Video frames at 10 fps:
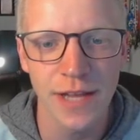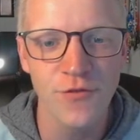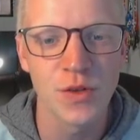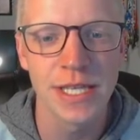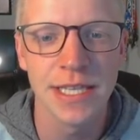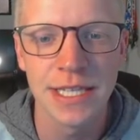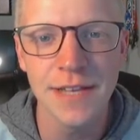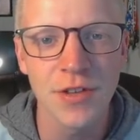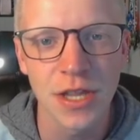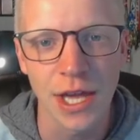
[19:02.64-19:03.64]
If you did,
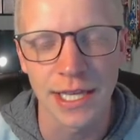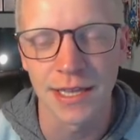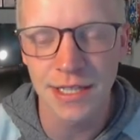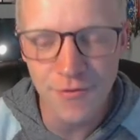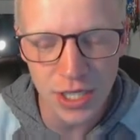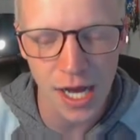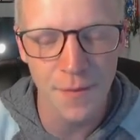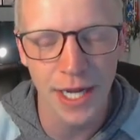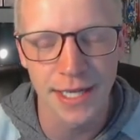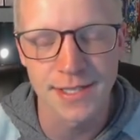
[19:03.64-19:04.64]
leave a like, leave a
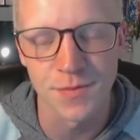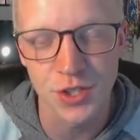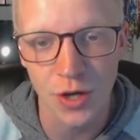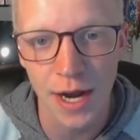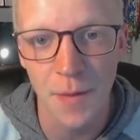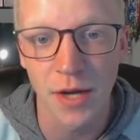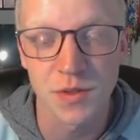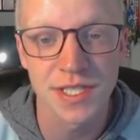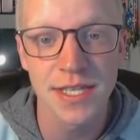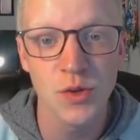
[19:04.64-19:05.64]
comment, and subscribe.
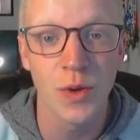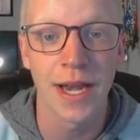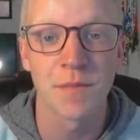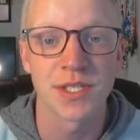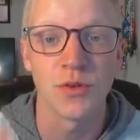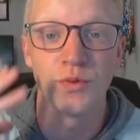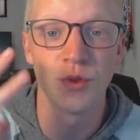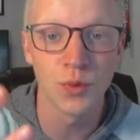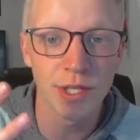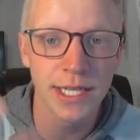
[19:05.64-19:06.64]
I'll see you in episode
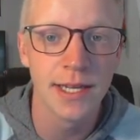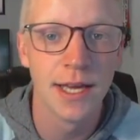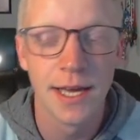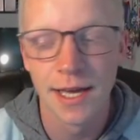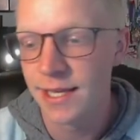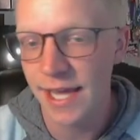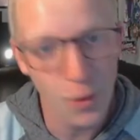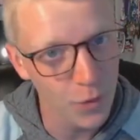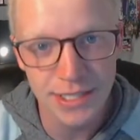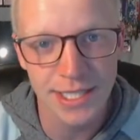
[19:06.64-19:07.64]
3.
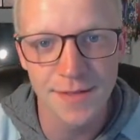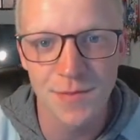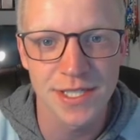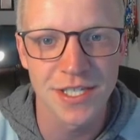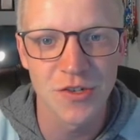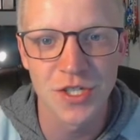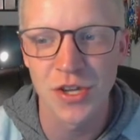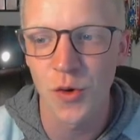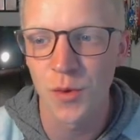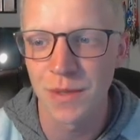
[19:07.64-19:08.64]
Can't wait to keep this series
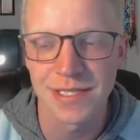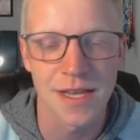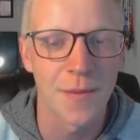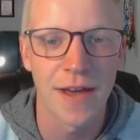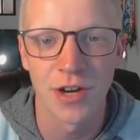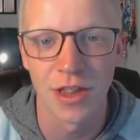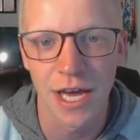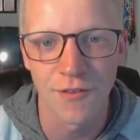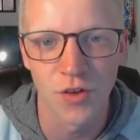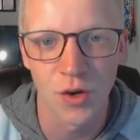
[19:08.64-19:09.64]
going because I'm having a
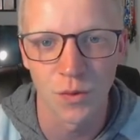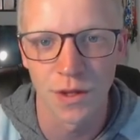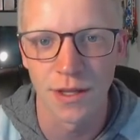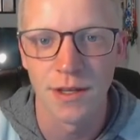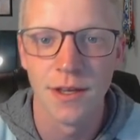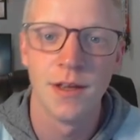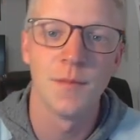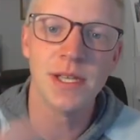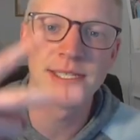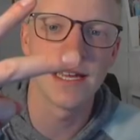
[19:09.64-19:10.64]
lot of fun with
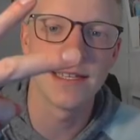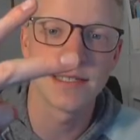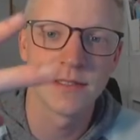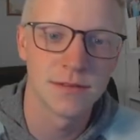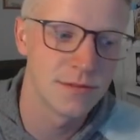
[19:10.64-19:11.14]
it. Peace, guys.